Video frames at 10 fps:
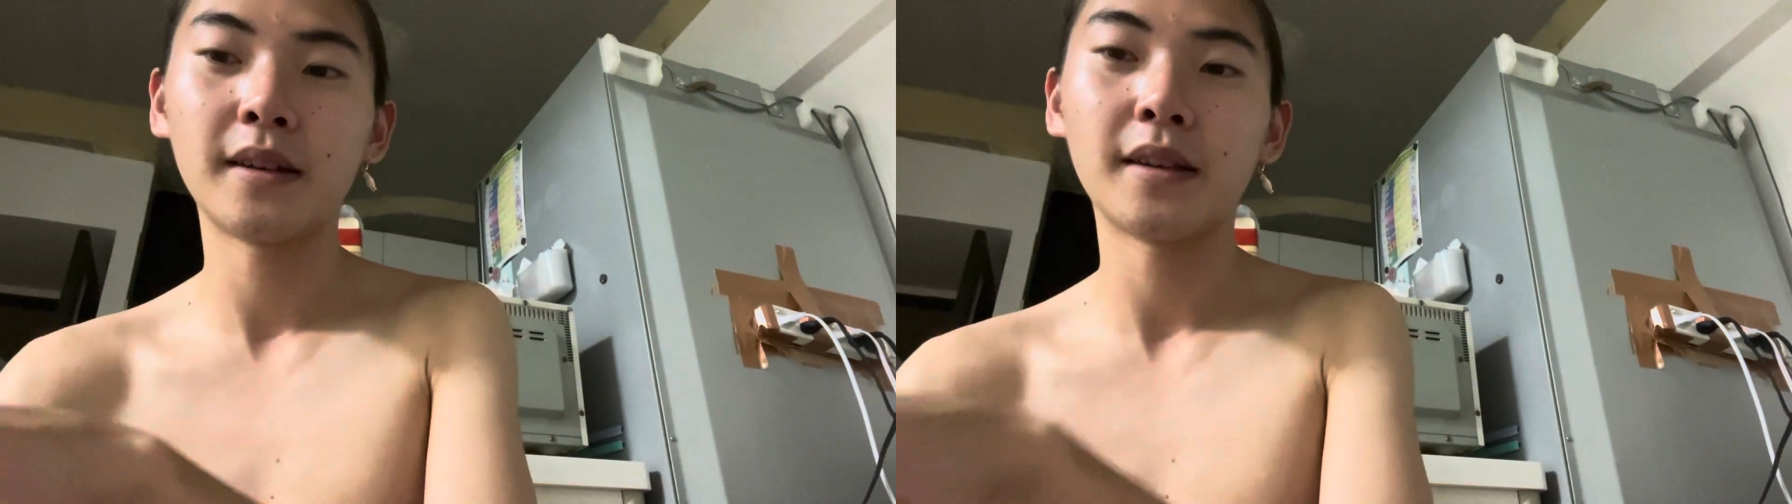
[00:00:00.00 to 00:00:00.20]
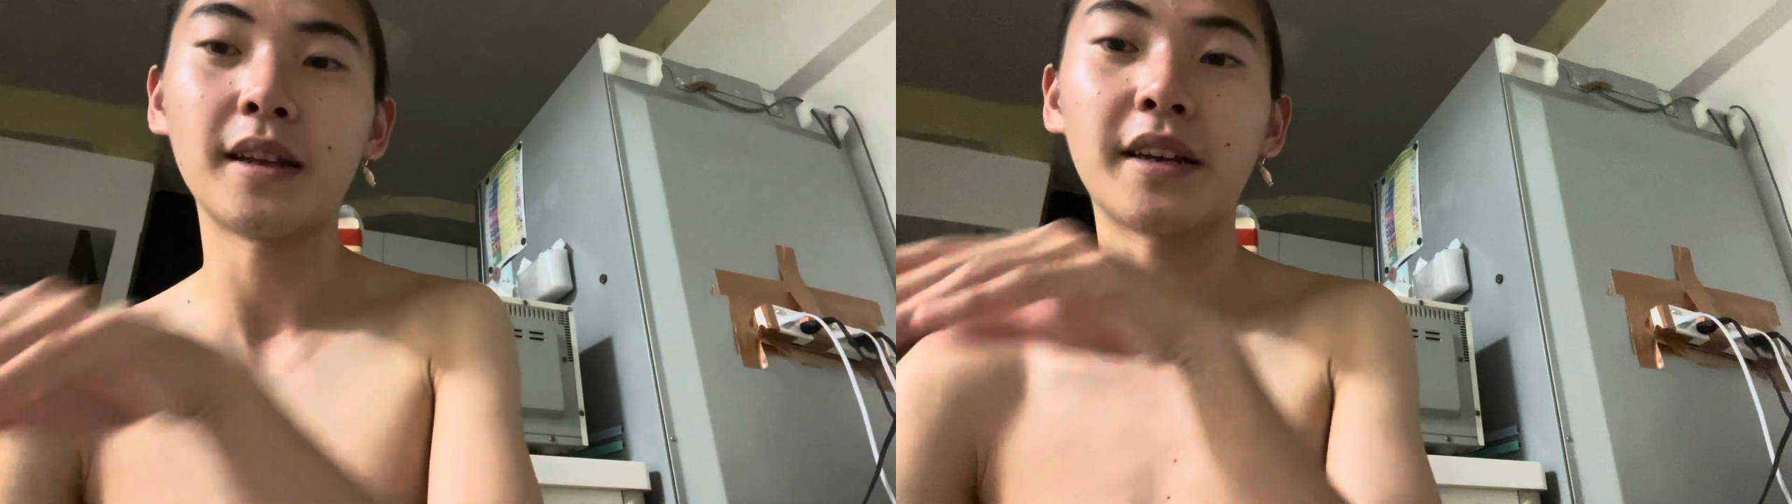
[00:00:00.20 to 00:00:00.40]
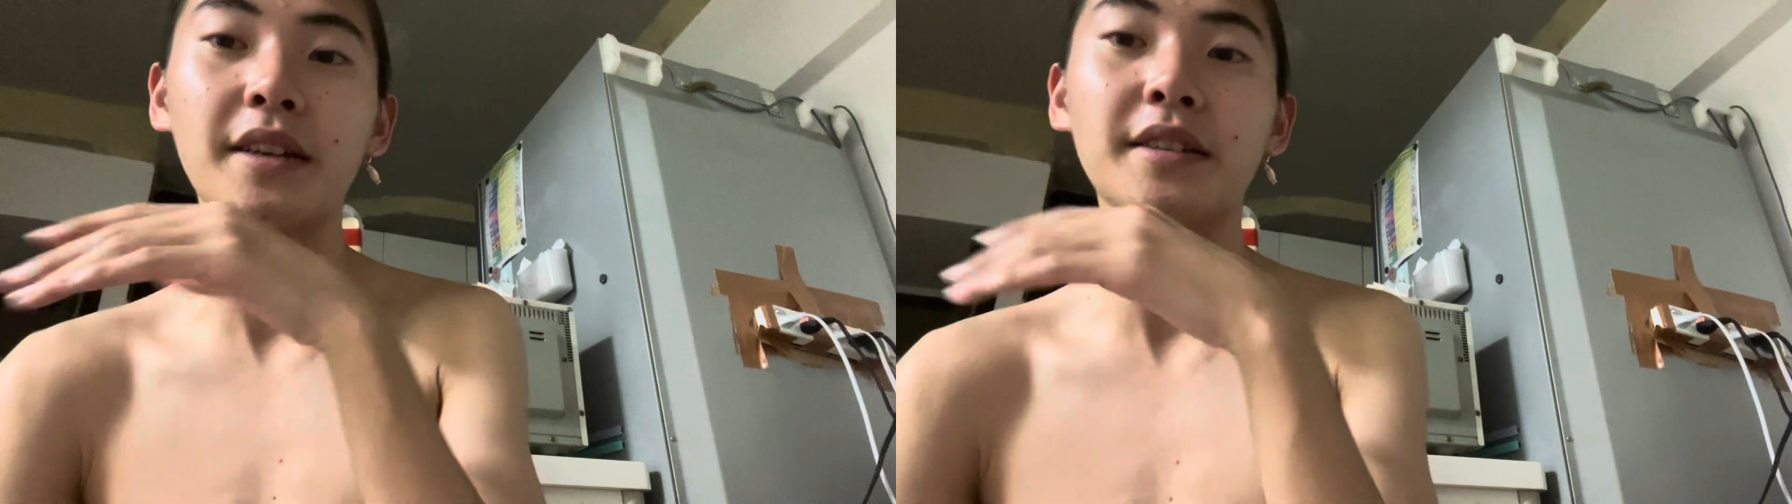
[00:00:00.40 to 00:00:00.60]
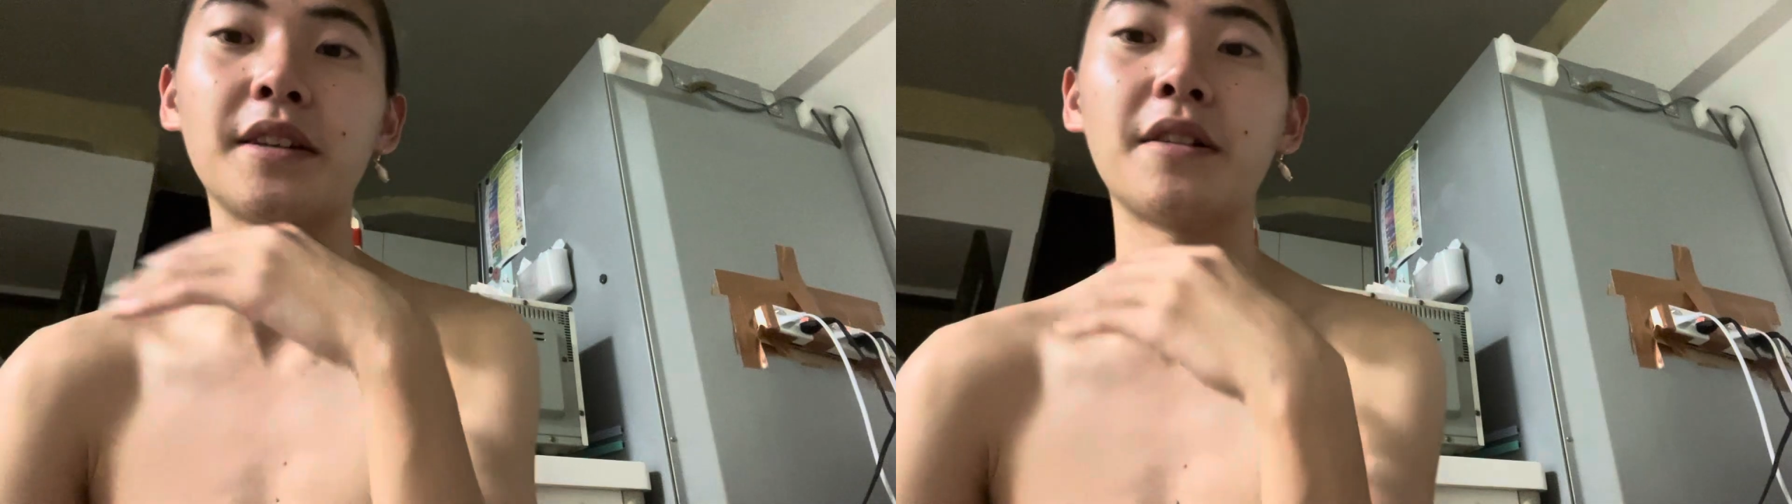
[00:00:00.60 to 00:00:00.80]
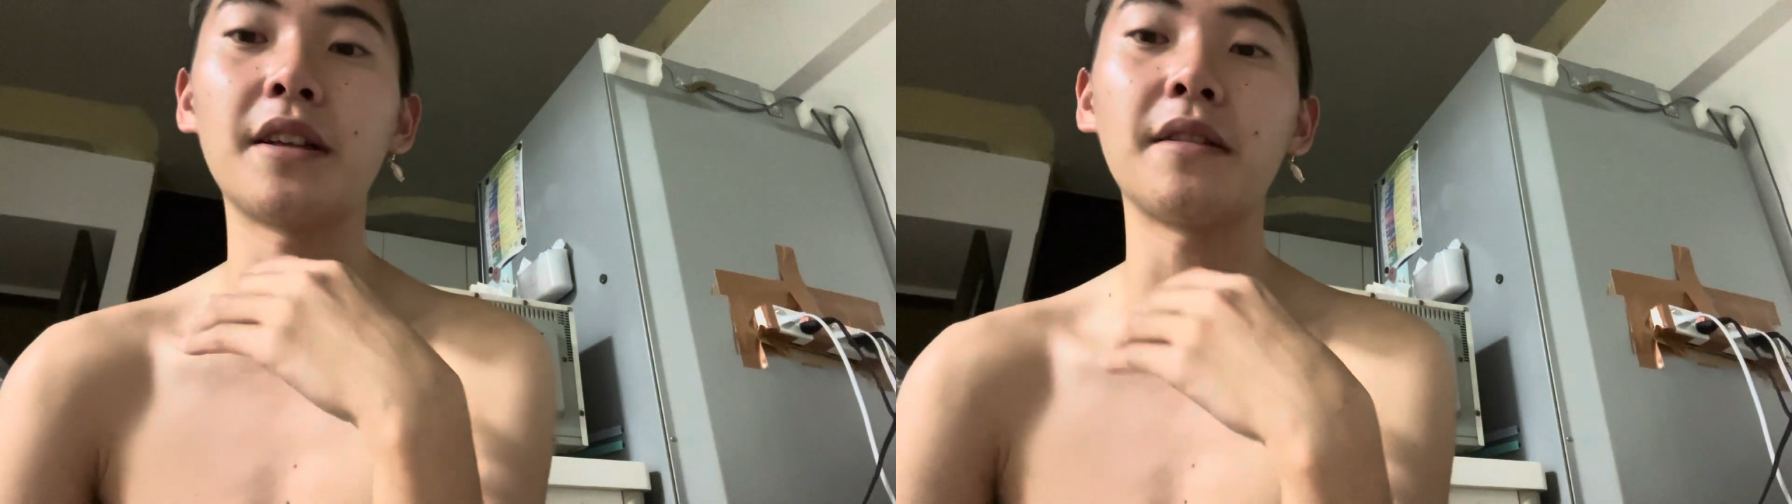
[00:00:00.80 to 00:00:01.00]
like I
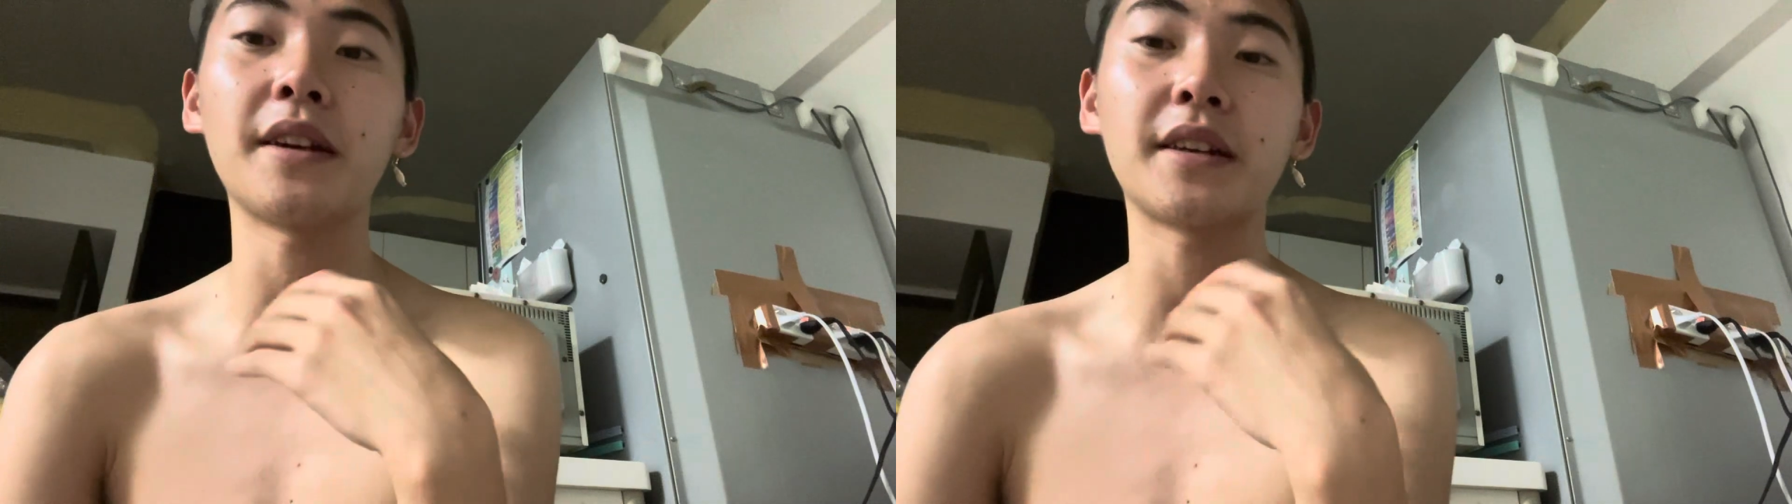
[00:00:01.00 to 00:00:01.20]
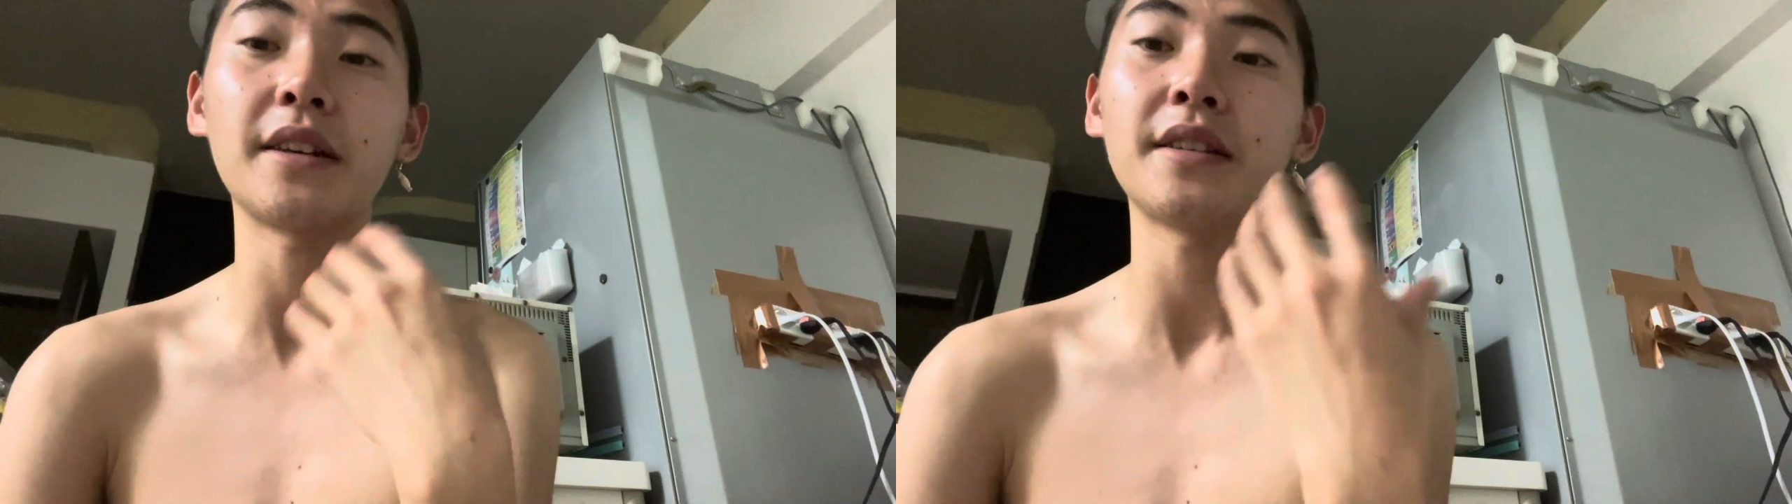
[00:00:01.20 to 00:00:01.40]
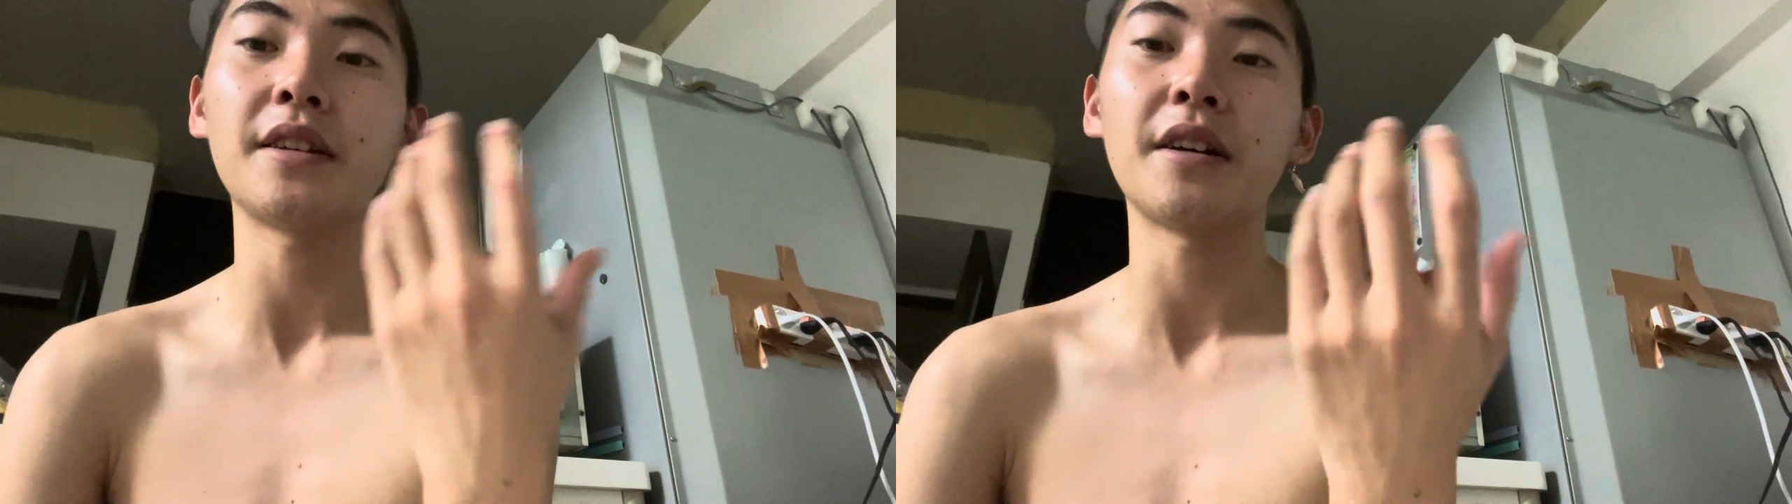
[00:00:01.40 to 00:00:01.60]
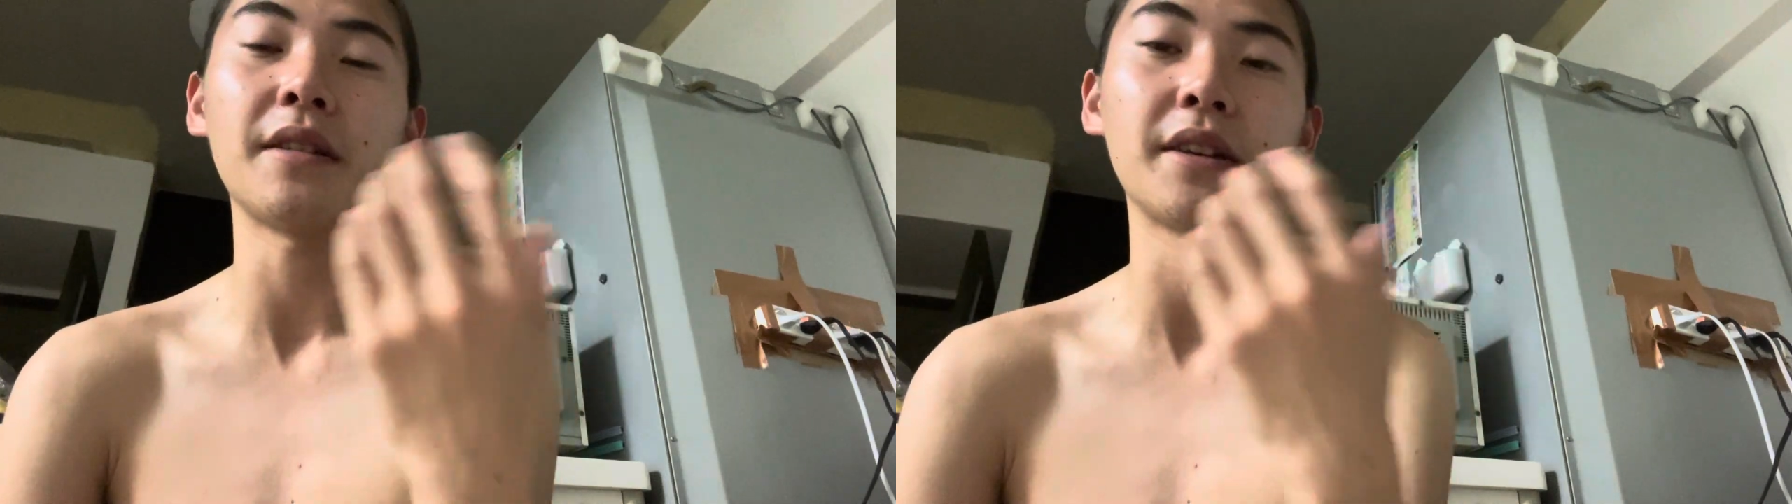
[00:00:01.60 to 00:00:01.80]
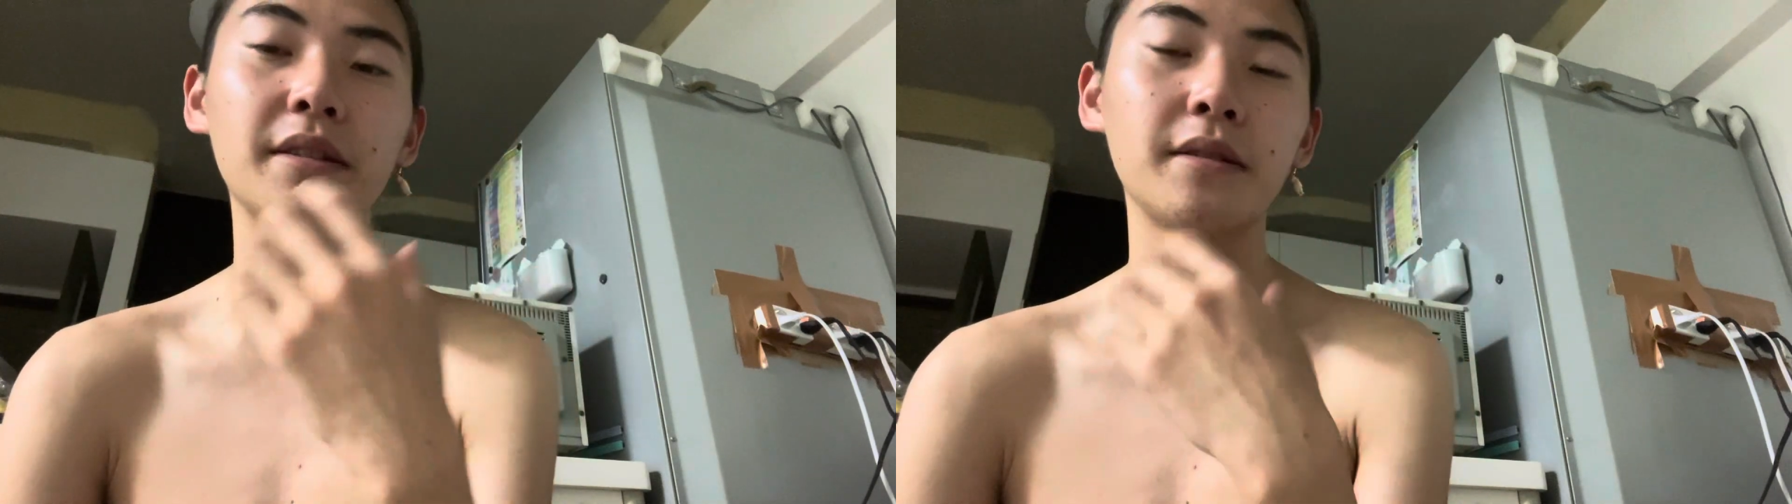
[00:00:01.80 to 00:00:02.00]
said
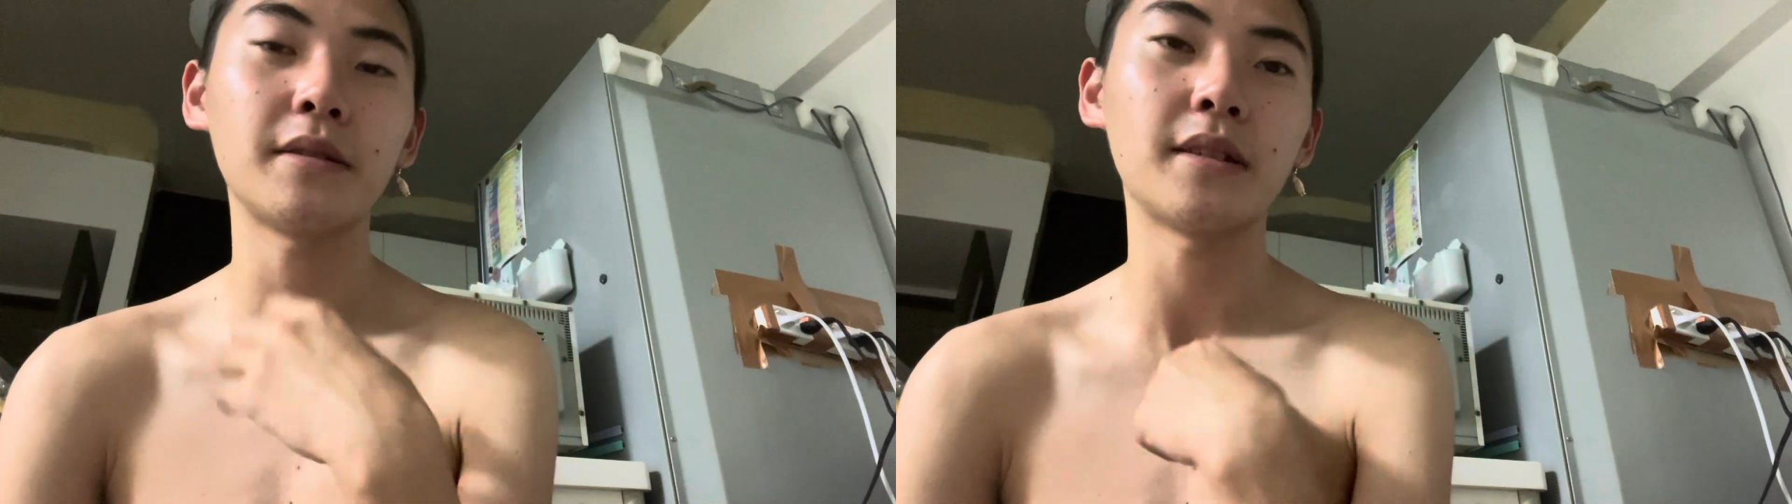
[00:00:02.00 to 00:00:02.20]
earlier,